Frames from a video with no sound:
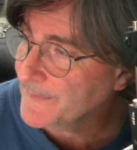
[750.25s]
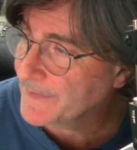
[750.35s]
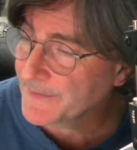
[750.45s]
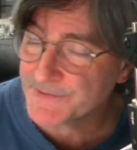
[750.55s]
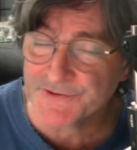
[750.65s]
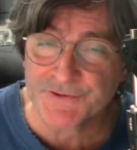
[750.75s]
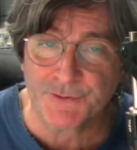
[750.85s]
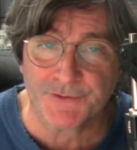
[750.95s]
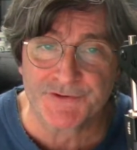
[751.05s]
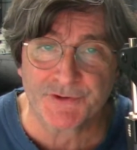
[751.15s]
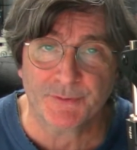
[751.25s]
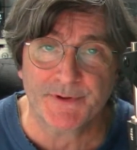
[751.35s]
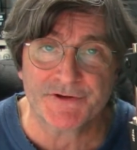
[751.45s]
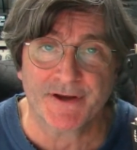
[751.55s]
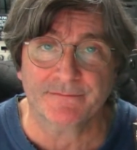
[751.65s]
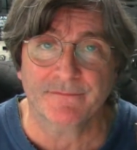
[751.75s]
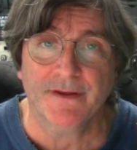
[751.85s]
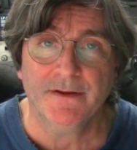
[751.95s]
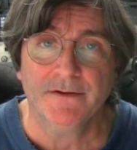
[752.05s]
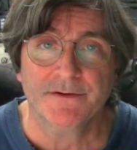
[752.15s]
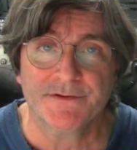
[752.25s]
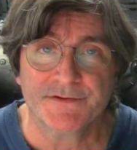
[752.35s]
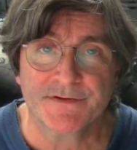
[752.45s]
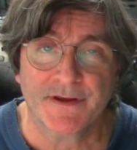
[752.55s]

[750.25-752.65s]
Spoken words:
I think it's just called Astronomy Chat is